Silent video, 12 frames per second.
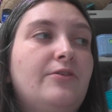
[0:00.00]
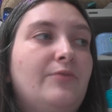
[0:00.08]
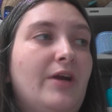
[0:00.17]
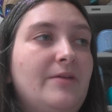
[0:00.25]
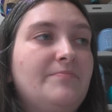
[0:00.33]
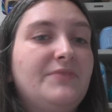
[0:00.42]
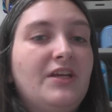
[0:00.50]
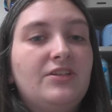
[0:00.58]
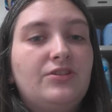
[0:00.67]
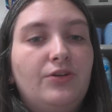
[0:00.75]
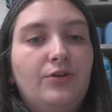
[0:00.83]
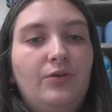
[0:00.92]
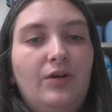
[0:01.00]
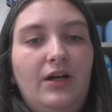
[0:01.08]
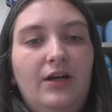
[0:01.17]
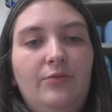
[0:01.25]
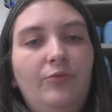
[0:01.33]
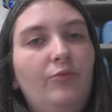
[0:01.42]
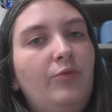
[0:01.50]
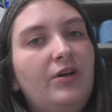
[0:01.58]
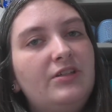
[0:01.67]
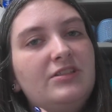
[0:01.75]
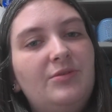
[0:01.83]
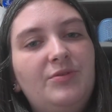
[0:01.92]
Right? So
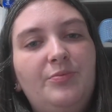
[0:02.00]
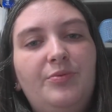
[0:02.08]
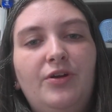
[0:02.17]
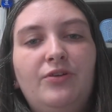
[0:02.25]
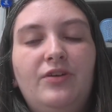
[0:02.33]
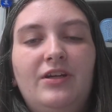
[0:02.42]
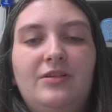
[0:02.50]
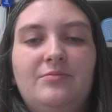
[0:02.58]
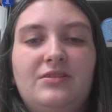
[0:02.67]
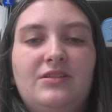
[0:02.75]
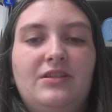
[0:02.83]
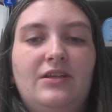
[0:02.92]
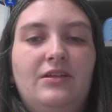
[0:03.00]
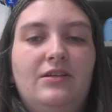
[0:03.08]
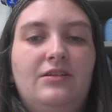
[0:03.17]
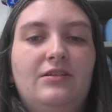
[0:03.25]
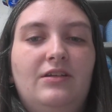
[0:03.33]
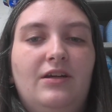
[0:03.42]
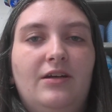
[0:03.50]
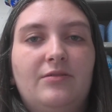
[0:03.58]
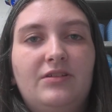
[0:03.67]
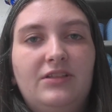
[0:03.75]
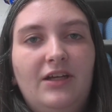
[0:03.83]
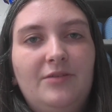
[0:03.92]
what are some of the programs and
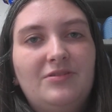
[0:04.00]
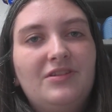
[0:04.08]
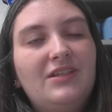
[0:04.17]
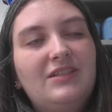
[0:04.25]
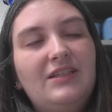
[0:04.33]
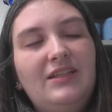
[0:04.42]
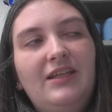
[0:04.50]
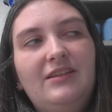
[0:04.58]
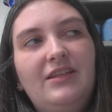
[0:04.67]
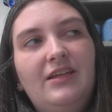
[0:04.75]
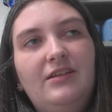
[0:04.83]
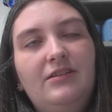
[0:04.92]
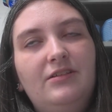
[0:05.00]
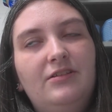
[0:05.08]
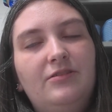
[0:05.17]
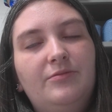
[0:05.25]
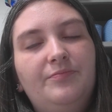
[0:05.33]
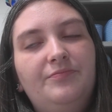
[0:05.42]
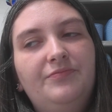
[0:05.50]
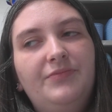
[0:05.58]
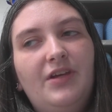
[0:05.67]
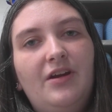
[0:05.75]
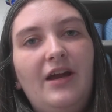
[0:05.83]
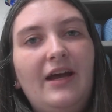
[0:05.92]
clubs and things like that that are
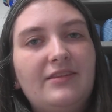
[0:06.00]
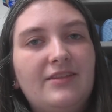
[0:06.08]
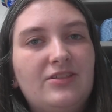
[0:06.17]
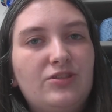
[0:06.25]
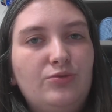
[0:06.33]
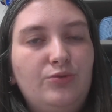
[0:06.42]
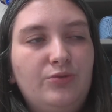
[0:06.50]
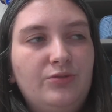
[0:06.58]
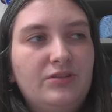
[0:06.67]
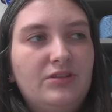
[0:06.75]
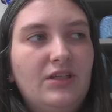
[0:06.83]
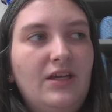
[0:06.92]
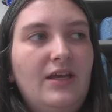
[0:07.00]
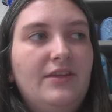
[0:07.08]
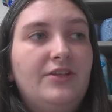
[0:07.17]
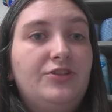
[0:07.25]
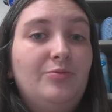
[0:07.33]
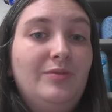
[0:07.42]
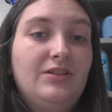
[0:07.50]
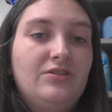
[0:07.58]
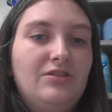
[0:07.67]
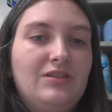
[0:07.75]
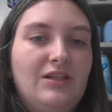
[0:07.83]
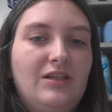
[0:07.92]
at the schools that you'd be
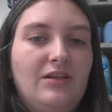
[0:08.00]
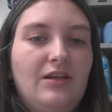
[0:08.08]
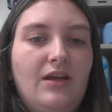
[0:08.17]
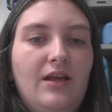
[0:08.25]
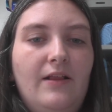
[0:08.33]
interested in?